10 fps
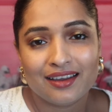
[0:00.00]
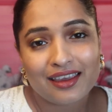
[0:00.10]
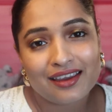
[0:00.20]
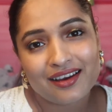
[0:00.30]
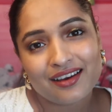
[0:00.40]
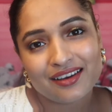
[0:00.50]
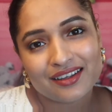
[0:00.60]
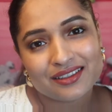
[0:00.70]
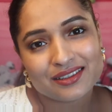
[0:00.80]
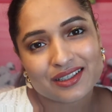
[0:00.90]
Hey
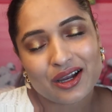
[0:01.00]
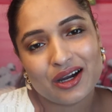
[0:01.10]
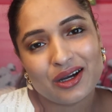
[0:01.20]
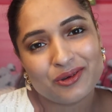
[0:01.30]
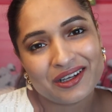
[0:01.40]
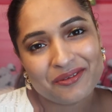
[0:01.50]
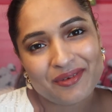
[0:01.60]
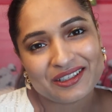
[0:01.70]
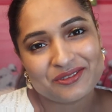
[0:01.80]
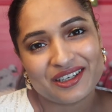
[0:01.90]
guys, welcome
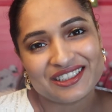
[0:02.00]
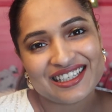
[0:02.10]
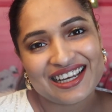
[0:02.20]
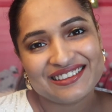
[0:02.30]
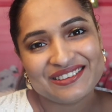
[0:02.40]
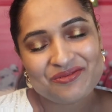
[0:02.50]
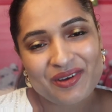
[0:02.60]
back to my channel.